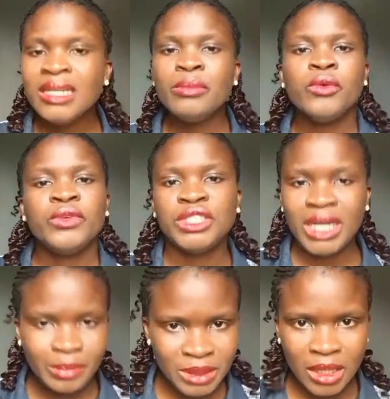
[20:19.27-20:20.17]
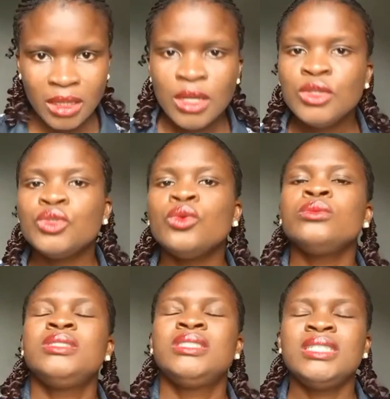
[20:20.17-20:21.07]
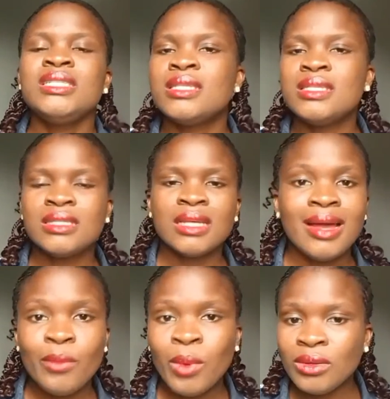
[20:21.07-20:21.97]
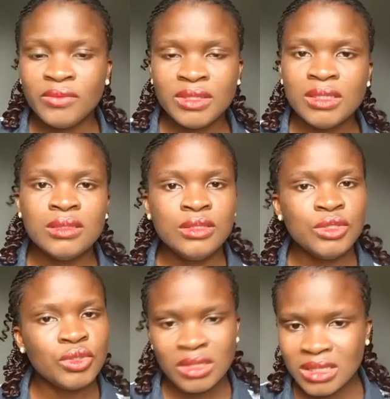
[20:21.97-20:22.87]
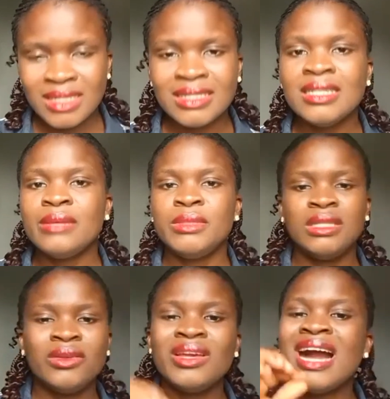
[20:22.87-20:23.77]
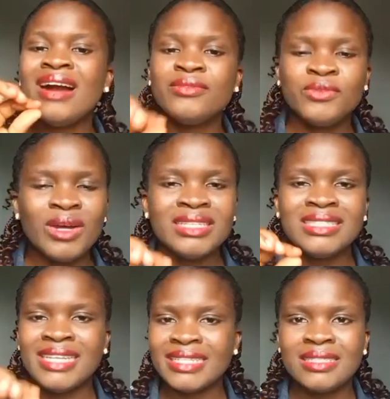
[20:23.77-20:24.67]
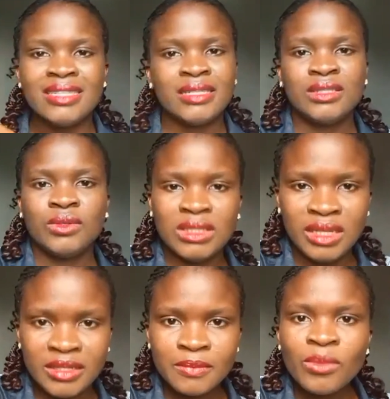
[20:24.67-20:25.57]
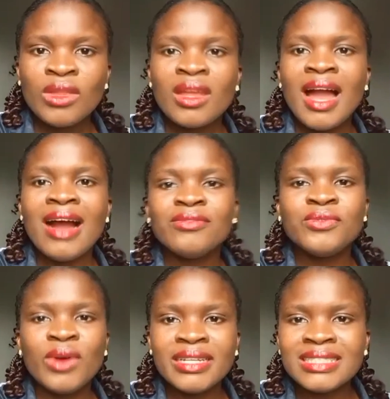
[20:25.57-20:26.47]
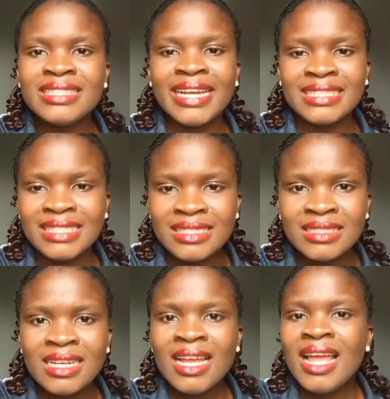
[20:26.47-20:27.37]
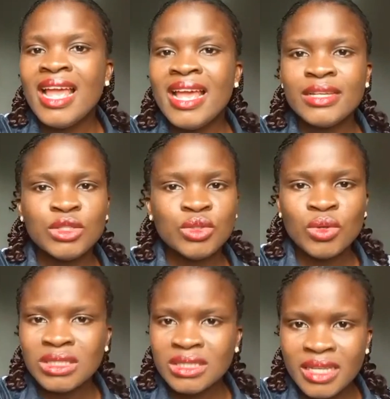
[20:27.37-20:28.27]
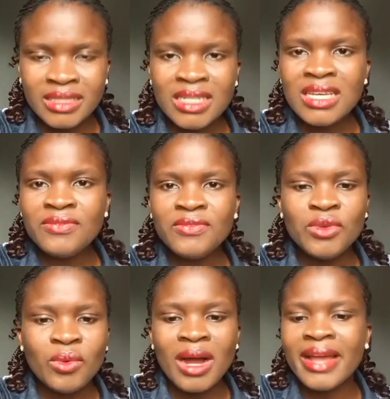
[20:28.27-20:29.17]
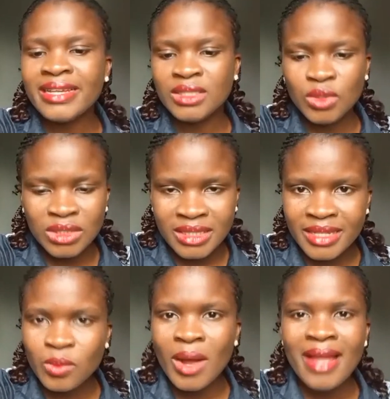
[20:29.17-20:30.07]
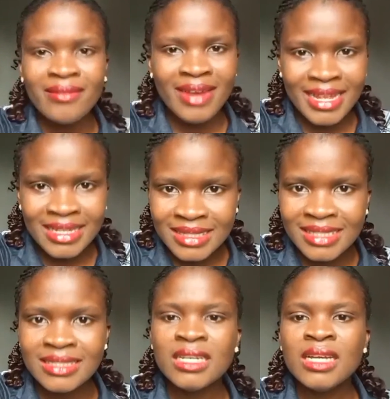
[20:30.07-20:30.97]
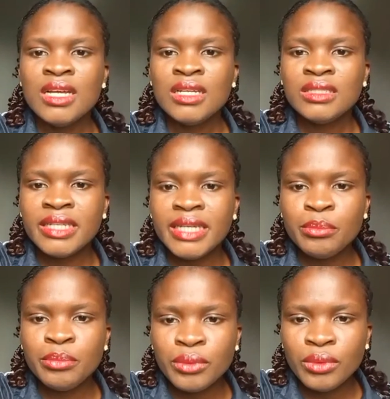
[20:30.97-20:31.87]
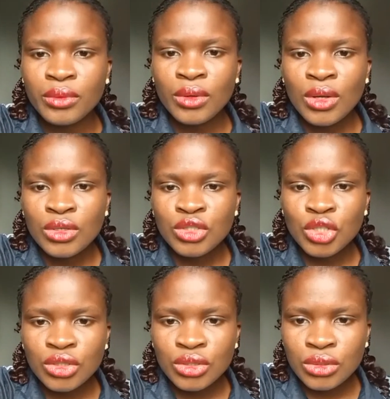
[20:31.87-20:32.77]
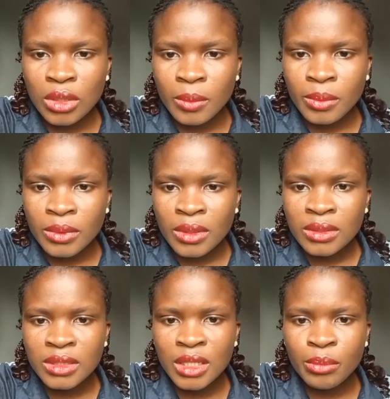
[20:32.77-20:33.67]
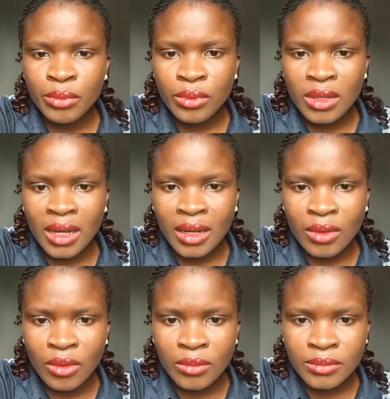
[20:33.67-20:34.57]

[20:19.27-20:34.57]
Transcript: of a chapter. So this is one of the things you need to understand. See, let me tell you, avoid getting exhausted. Avoid getting exhausted. If you are exhausted while writing the book, just drop the book and come.